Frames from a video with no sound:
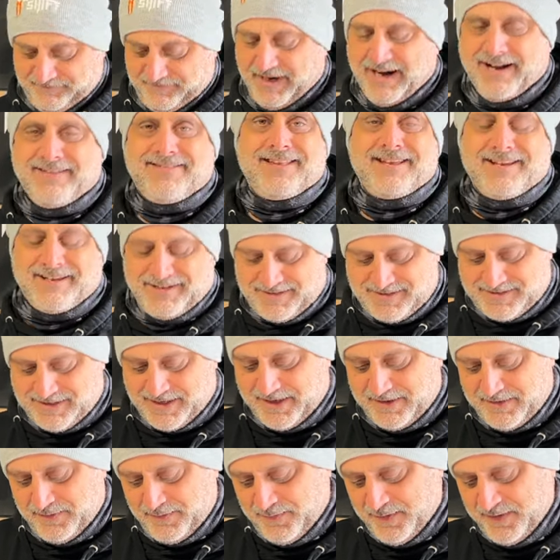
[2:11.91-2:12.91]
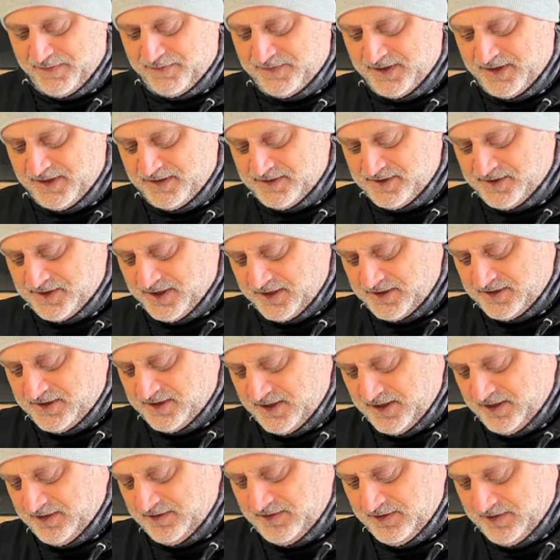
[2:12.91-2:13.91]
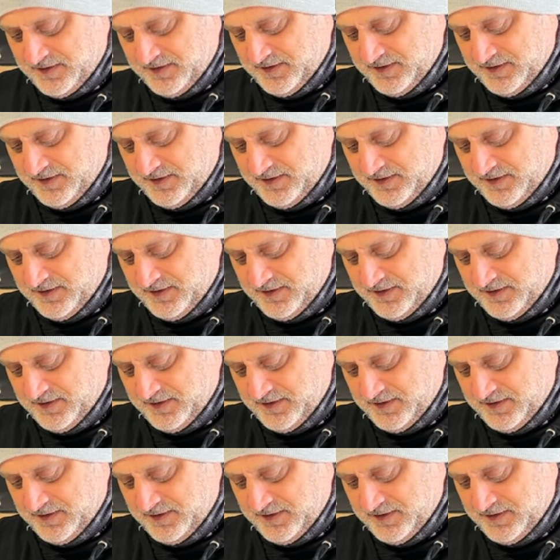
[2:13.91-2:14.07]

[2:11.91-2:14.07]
I think it's like 15, 16,